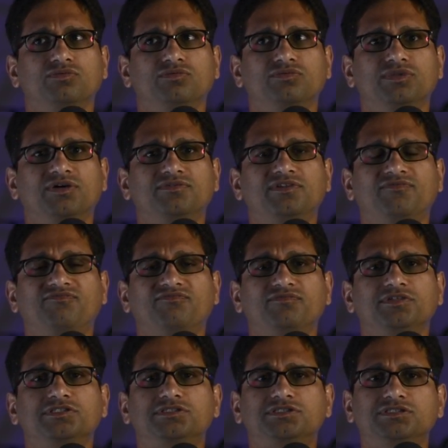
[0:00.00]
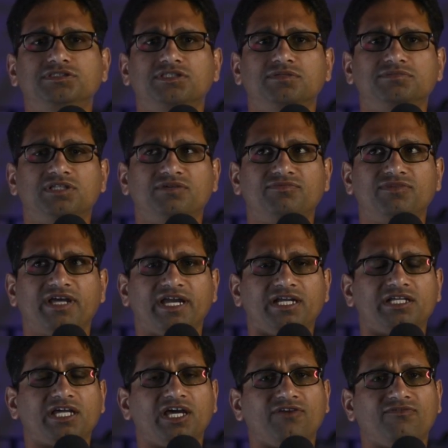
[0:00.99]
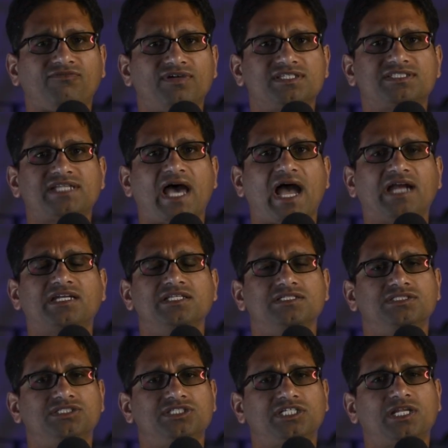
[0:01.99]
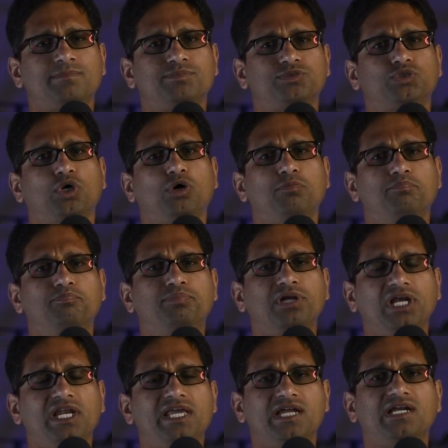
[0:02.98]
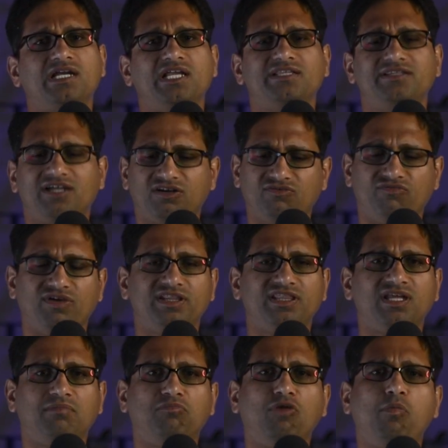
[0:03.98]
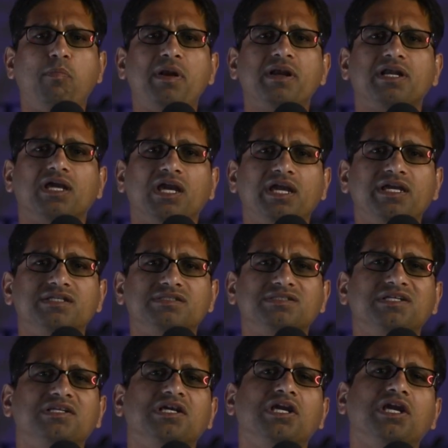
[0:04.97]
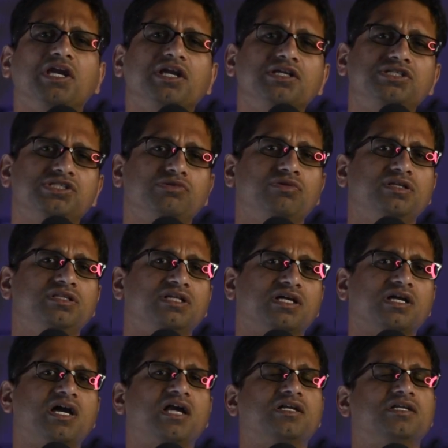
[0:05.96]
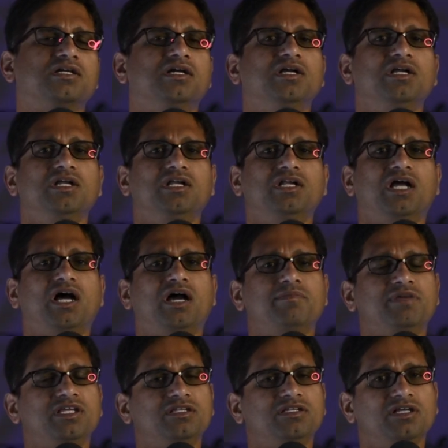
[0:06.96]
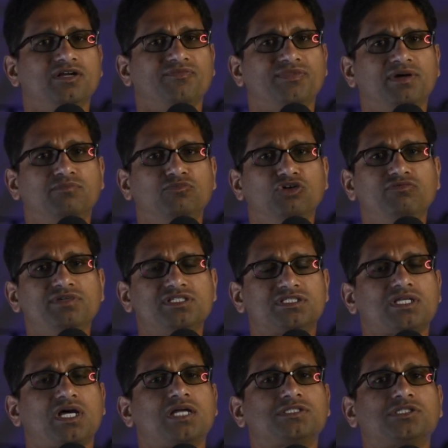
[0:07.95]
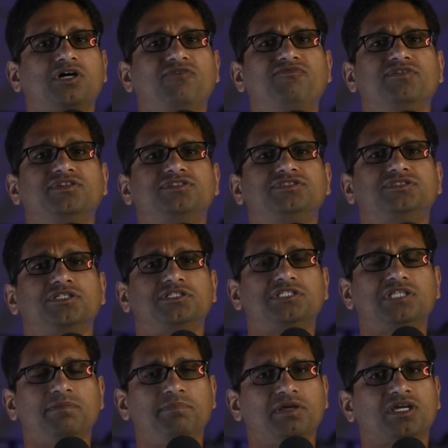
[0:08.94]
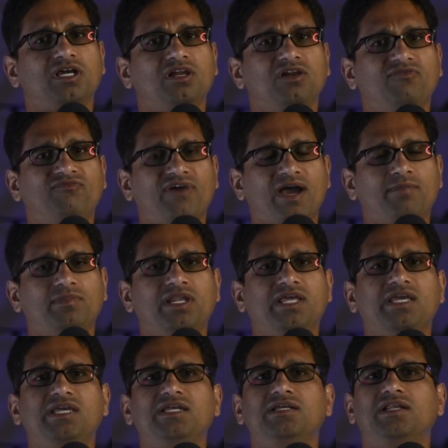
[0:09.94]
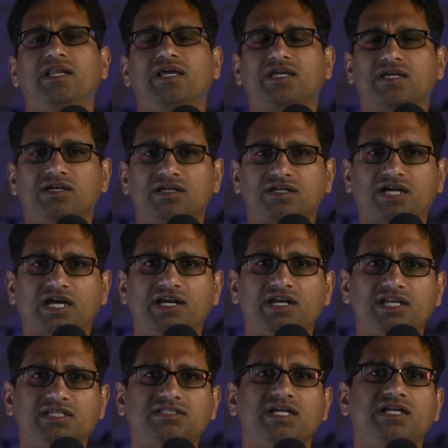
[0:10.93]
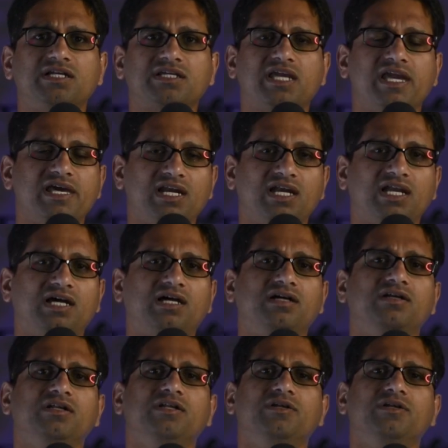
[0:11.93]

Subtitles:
the entire first act is set up so brilliantly that when the moment hits, it hits you in the gut. I mean, the movie starts off with the typical family, like countryside Kerala,